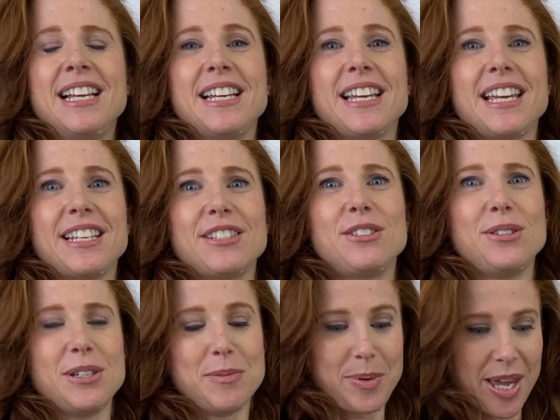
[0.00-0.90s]
is to
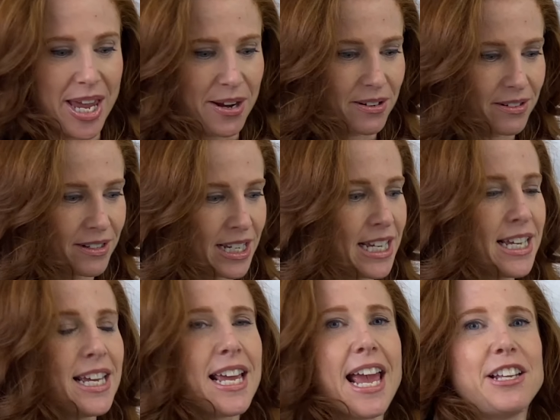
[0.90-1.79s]
compare.
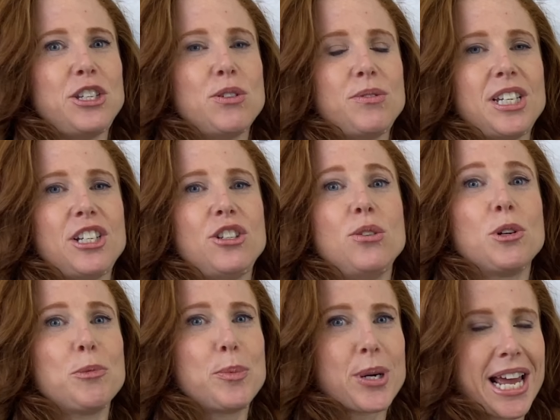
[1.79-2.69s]
And you need your
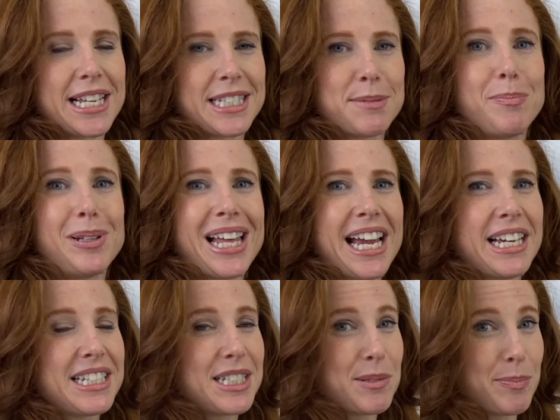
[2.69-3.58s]
brand's
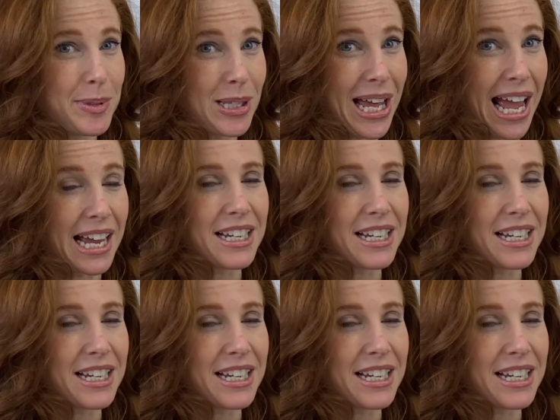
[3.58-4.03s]
blackest black,